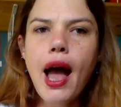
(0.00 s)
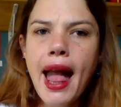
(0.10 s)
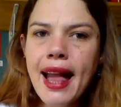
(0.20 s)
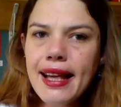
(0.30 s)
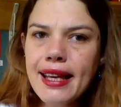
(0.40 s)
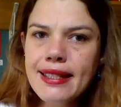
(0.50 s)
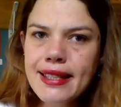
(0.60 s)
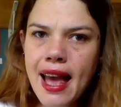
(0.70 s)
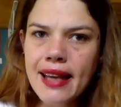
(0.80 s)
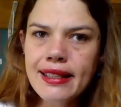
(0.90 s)
anger,
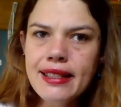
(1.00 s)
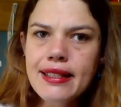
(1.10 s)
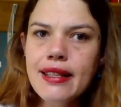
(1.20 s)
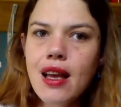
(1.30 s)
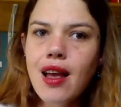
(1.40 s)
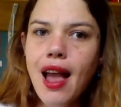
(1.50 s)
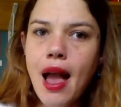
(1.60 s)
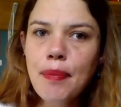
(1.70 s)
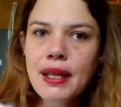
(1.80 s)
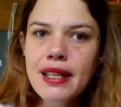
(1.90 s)
sadness,
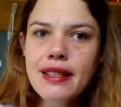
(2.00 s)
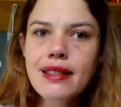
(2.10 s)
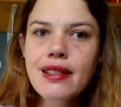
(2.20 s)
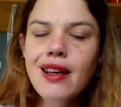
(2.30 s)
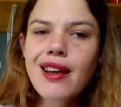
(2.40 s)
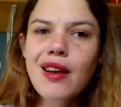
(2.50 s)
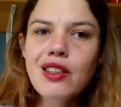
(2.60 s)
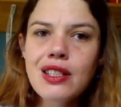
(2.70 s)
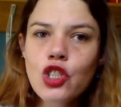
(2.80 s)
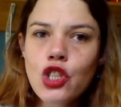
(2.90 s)
happiness,
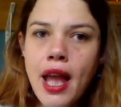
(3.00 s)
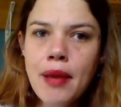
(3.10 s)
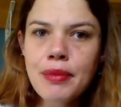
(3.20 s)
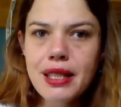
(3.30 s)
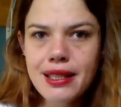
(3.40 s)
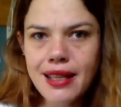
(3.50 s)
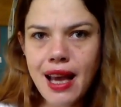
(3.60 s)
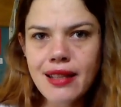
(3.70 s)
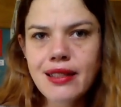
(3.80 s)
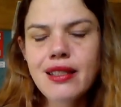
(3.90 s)
shame,
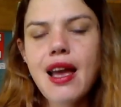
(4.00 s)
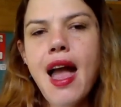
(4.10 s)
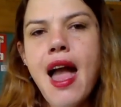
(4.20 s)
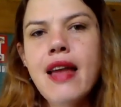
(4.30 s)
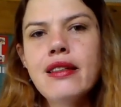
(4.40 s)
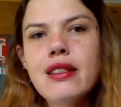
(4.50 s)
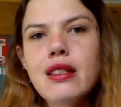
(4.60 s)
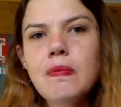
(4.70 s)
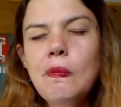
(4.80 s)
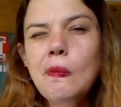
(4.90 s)
disgust, and
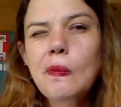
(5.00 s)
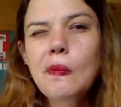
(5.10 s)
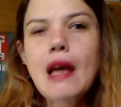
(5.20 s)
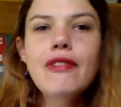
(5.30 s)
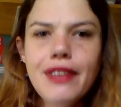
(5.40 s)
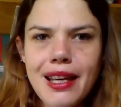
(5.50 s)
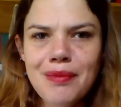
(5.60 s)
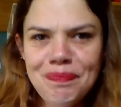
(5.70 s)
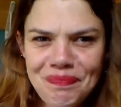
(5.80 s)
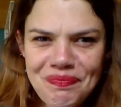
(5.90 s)
fear.
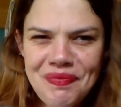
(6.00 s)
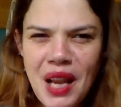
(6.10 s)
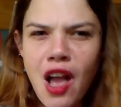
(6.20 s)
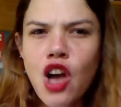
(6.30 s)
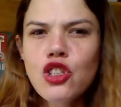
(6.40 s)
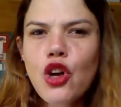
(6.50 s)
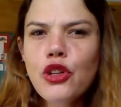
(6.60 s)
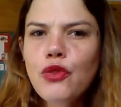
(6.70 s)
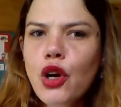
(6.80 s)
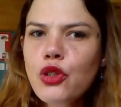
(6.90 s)
So
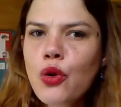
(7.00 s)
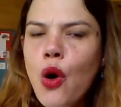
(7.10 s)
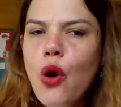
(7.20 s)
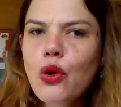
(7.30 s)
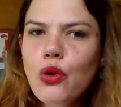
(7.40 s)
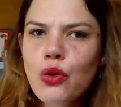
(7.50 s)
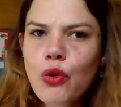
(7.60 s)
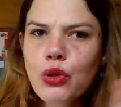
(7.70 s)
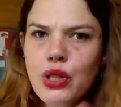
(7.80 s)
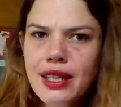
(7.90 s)
you've got your
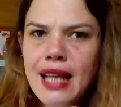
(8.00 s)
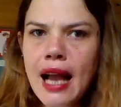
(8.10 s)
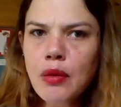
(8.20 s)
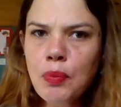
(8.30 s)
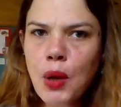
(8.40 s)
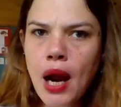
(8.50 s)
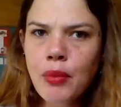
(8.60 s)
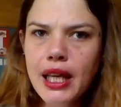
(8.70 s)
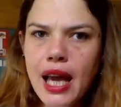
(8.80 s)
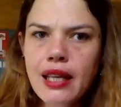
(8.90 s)
6, like the primary
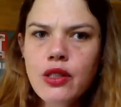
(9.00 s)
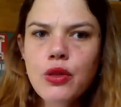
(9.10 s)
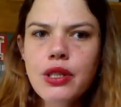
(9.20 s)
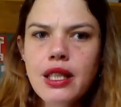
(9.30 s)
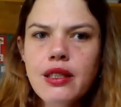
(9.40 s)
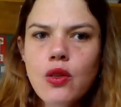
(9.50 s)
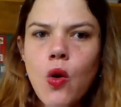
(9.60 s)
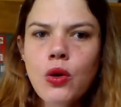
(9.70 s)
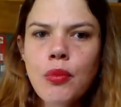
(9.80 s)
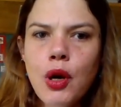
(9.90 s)
colors, your 6
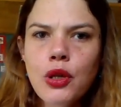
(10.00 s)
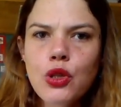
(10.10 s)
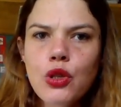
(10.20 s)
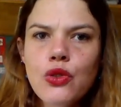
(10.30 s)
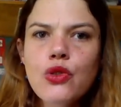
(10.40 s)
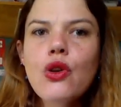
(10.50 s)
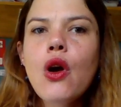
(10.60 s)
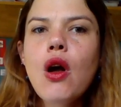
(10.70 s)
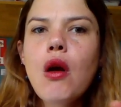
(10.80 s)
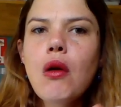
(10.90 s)
core emotions
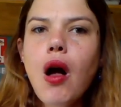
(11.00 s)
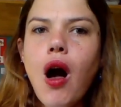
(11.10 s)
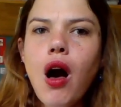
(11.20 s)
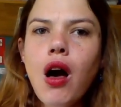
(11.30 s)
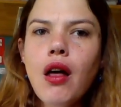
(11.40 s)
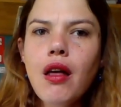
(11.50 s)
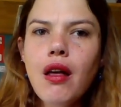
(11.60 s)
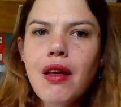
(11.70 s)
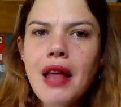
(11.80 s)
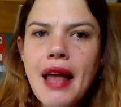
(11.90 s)
are
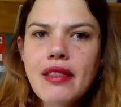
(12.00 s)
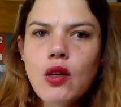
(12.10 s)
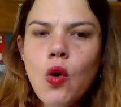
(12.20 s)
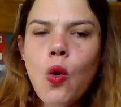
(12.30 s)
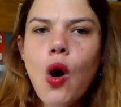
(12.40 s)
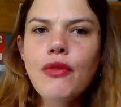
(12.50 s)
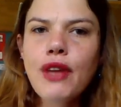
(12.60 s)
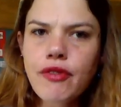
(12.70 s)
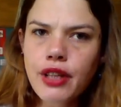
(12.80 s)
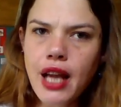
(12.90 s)
at the core of
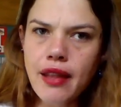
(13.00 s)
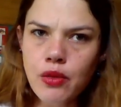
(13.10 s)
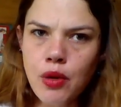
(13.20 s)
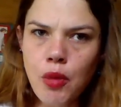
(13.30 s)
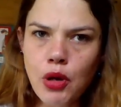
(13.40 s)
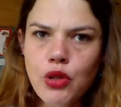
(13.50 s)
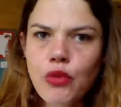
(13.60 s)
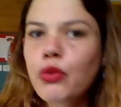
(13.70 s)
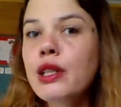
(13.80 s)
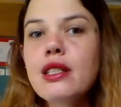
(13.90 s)
every other emotion.
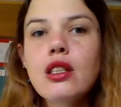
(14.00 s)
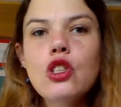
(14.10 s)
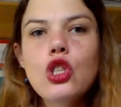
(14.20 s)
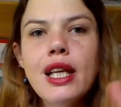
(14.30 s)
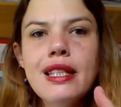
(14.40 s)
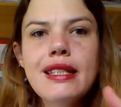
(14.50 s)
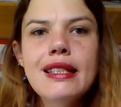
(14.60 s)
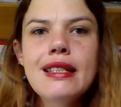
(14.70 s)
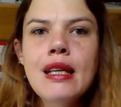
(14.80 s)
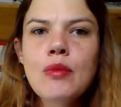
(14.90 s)
For instance, jealousy
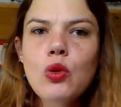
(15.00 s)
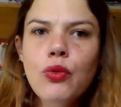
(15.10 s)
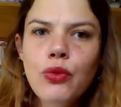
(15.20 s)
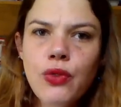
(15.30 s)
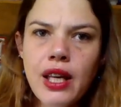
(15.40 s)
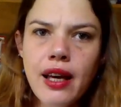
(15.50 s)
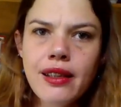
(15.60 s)
stems off fear,